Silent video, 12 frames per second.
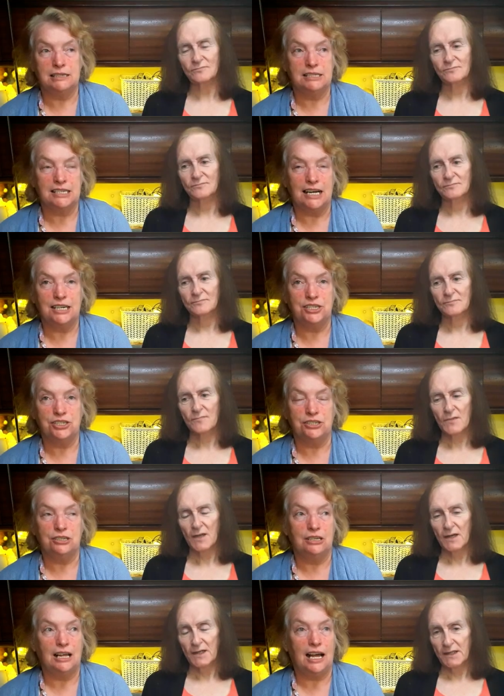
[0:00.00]

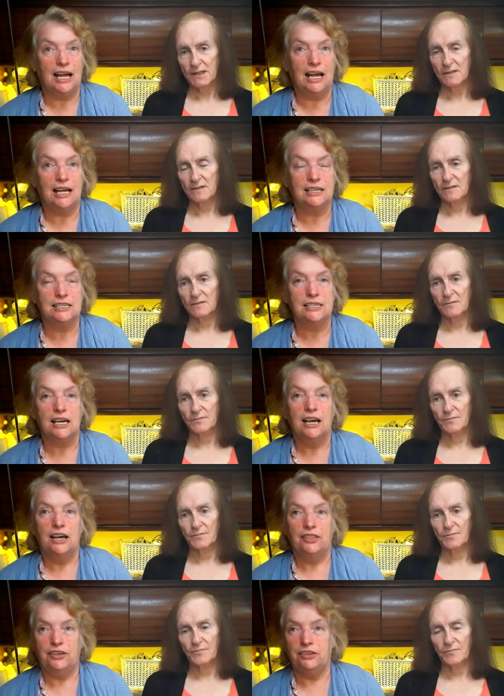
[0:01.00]
Speaker 1: essential. And
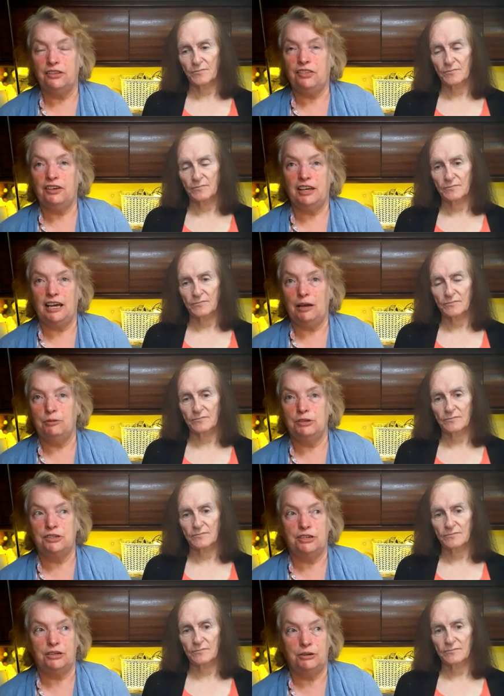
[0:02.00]
the other thing I
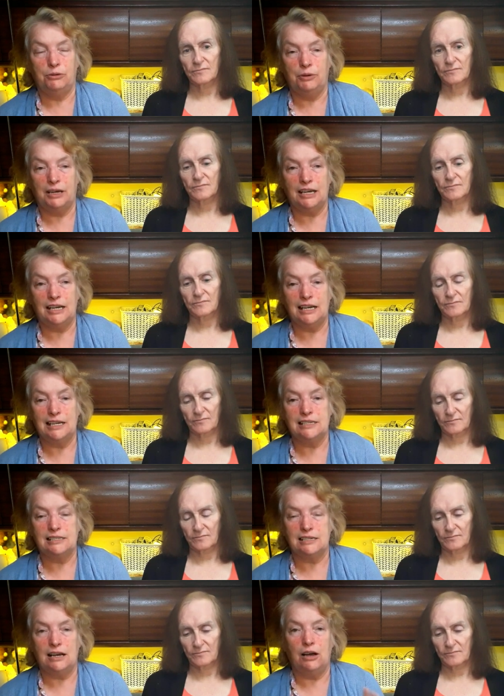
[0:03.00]
would do
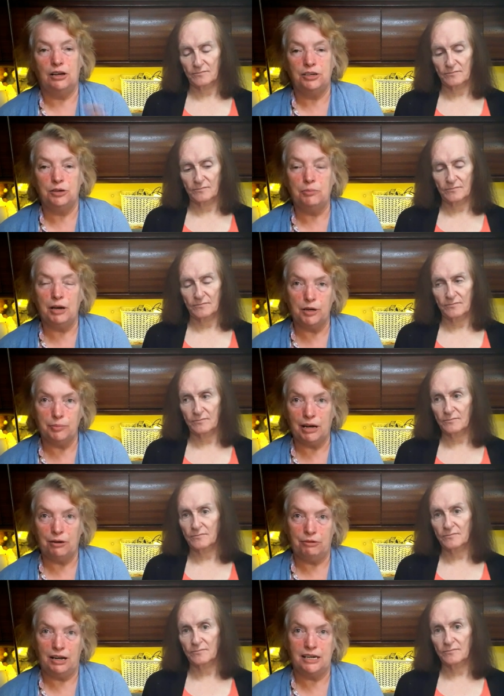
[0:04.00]
is on your
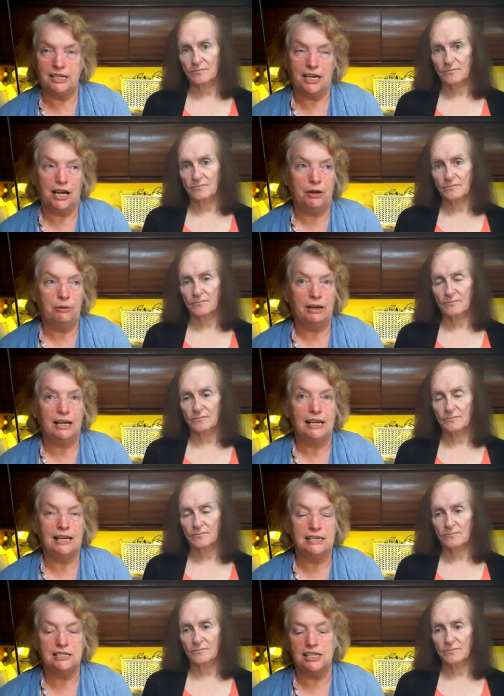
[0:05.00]
mobile radio
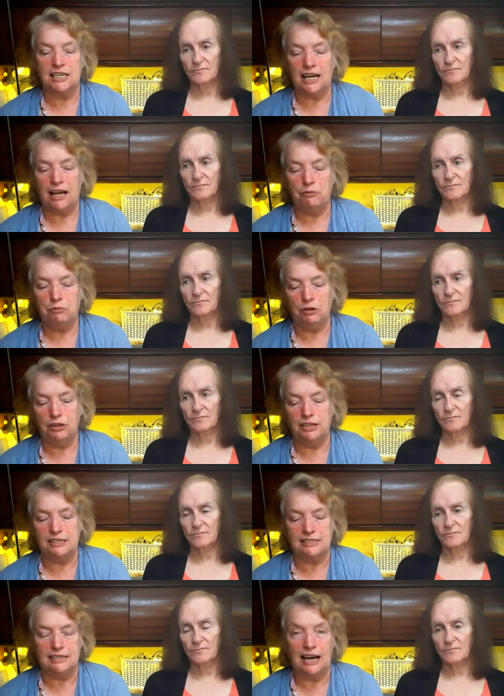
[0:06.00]
is you can have one
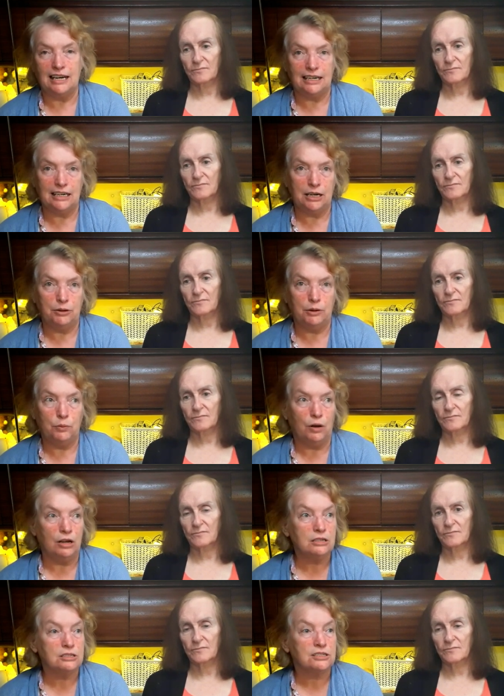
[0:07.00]
that's slightly lower
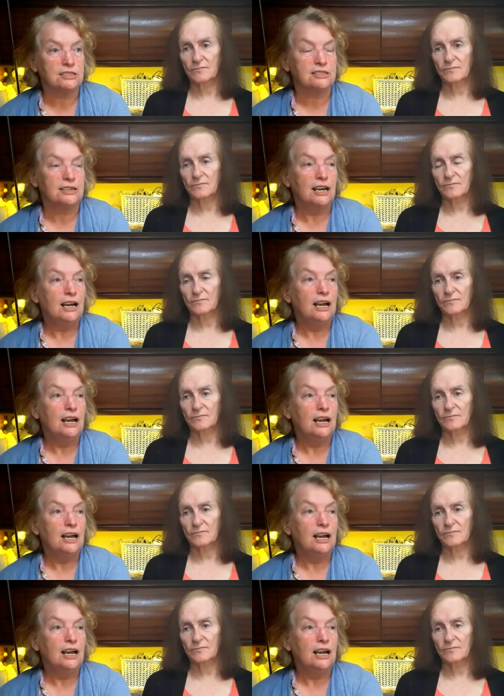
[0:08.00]
watts,